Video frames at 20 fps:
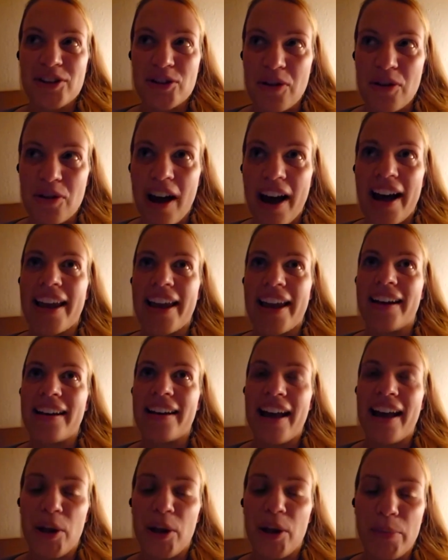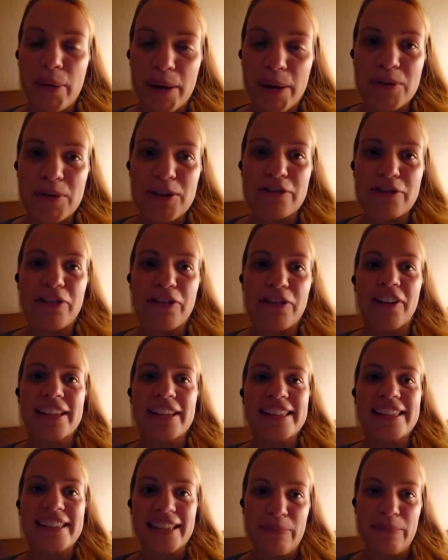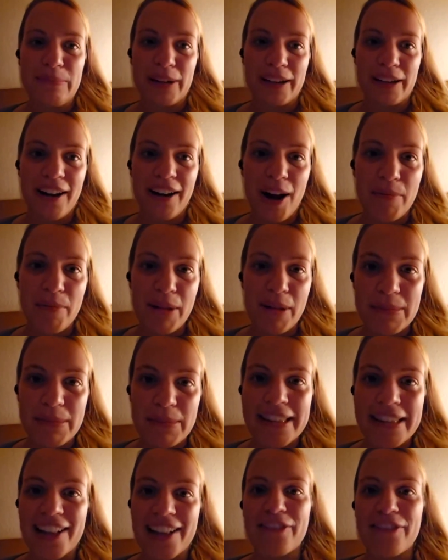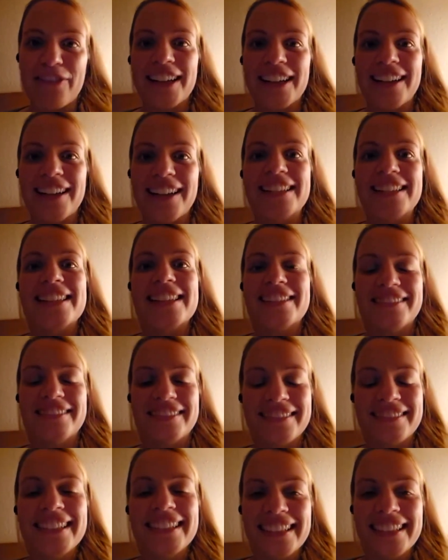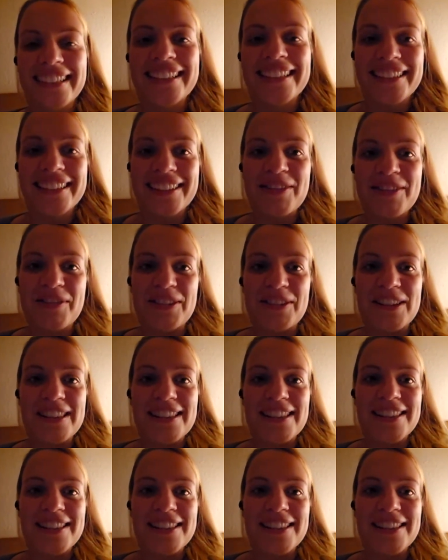try and help him to fall asleep and calm himself down. So was